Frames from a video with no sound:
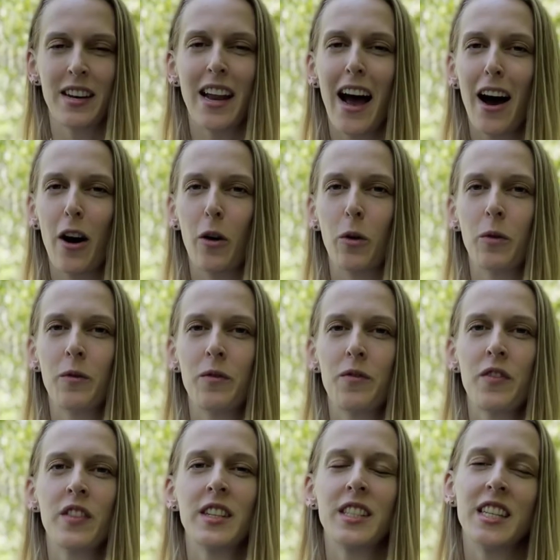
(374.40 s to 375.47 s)
Now,
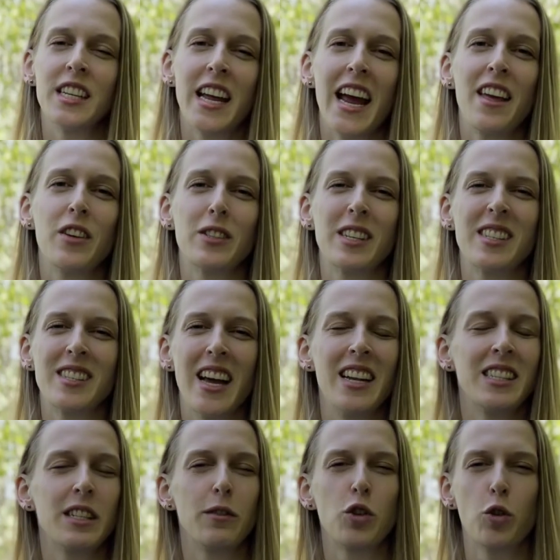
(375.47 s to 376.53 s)
today there's a
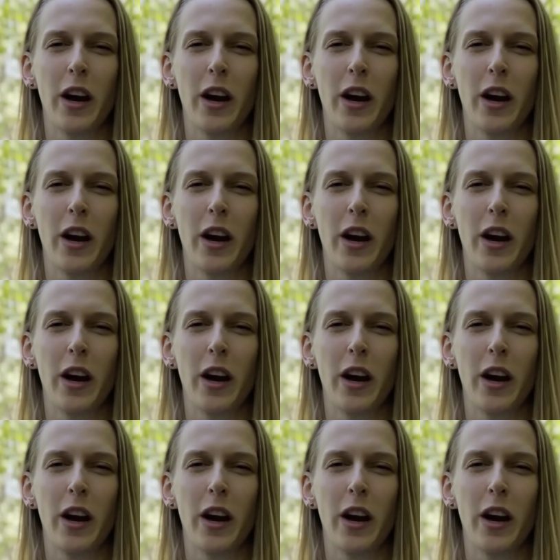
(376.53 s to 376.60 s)
sense of